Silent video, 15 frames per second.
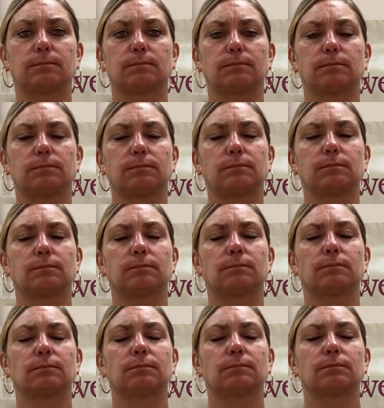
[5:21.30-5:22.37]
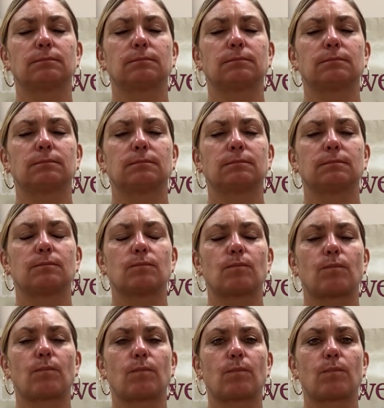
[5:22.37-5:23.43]

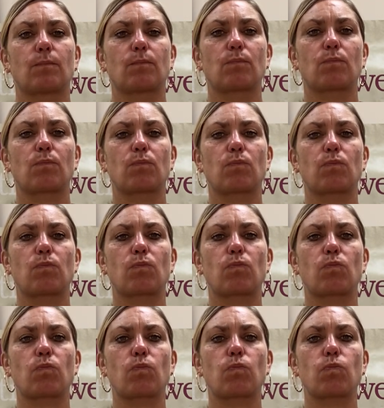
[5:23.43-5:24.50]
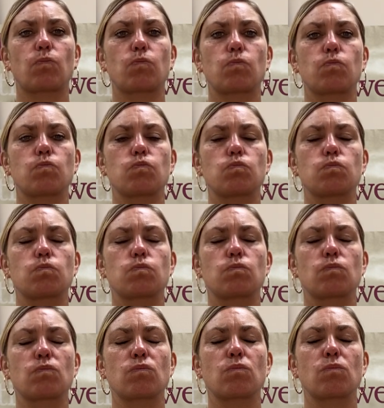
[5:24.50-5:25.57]

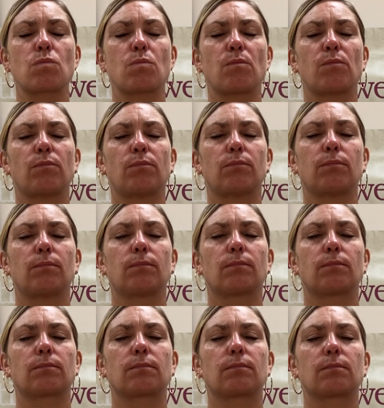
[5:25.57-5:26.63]
Nothing is said.